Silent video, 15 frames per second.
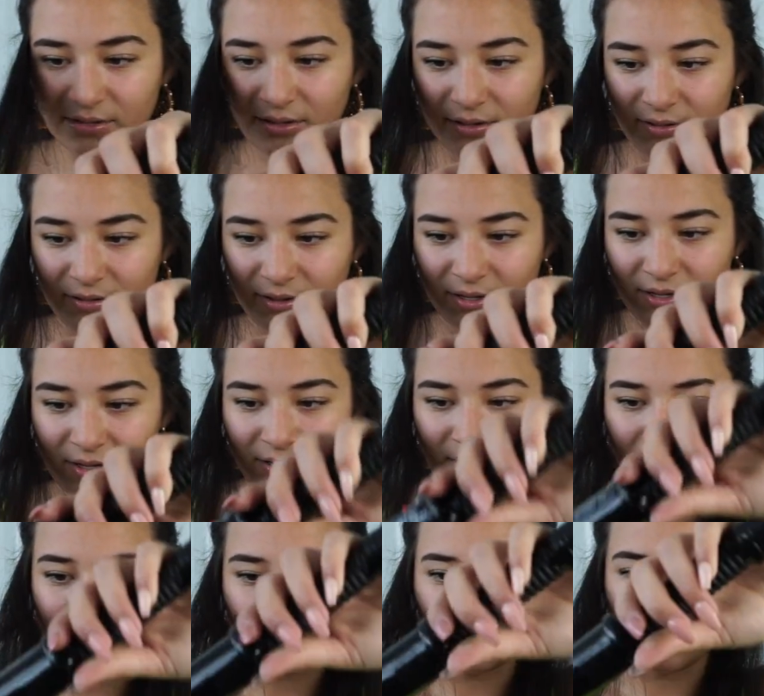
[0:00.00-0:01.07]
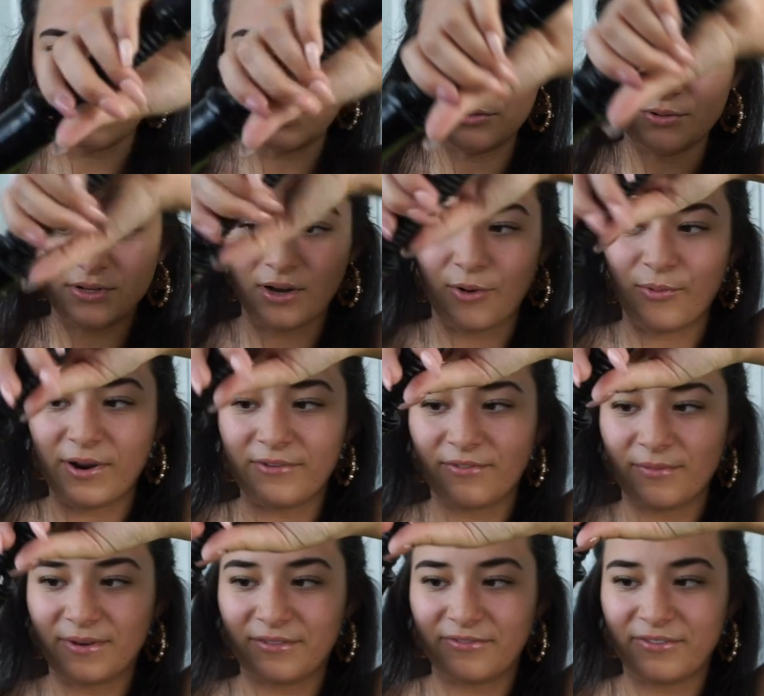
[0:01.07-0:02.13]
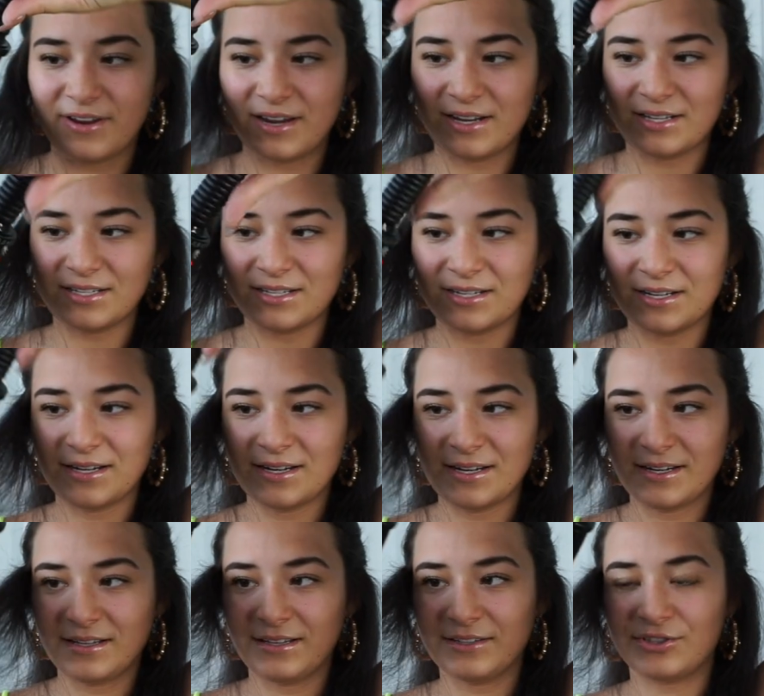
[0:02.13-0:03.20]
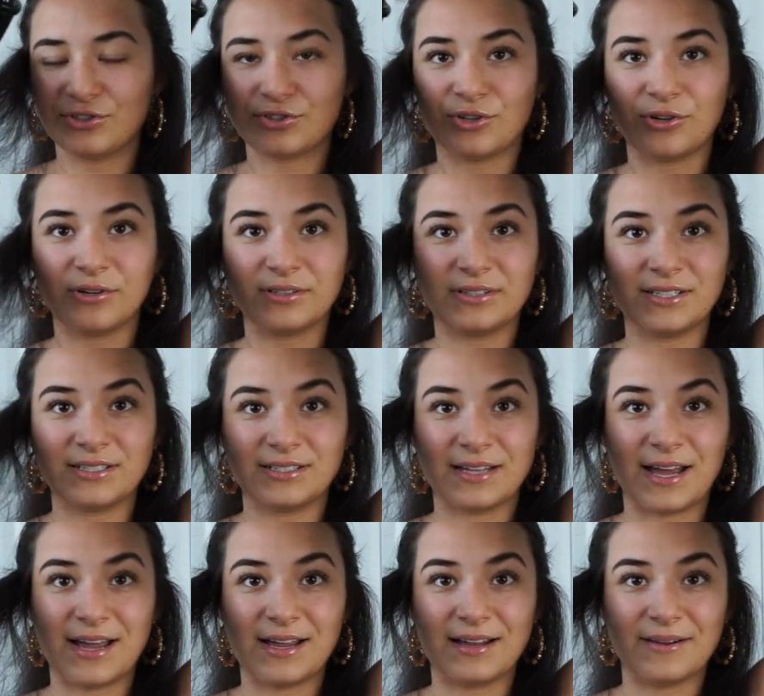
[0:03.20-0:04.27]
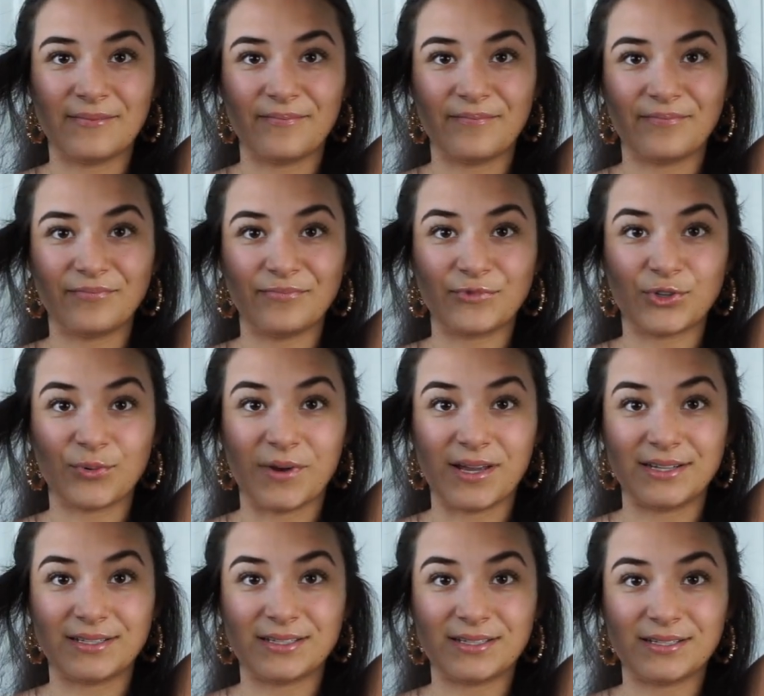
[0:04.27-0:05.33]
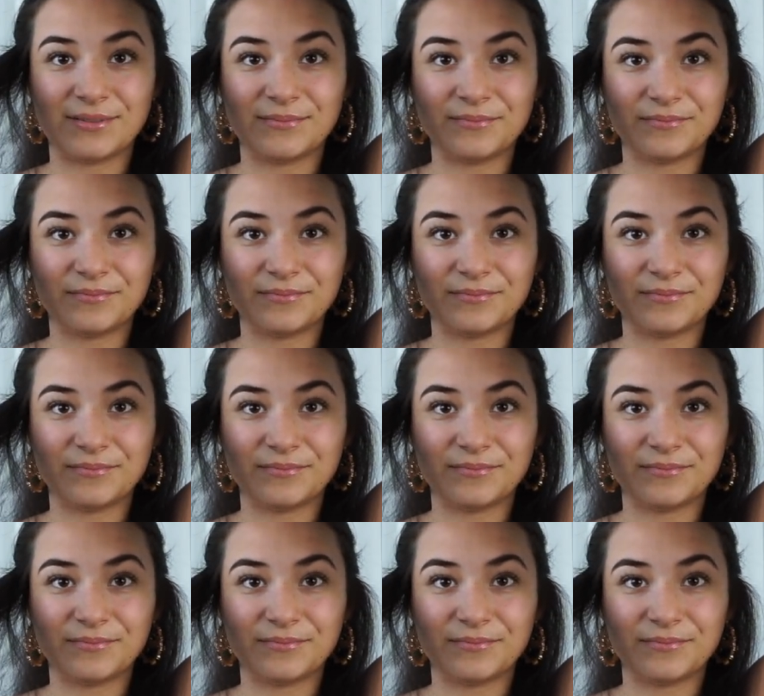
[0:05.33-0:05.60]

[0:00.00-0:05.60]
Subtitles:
So I'm gonna do it away from my face. Let's just curl. It says not twice.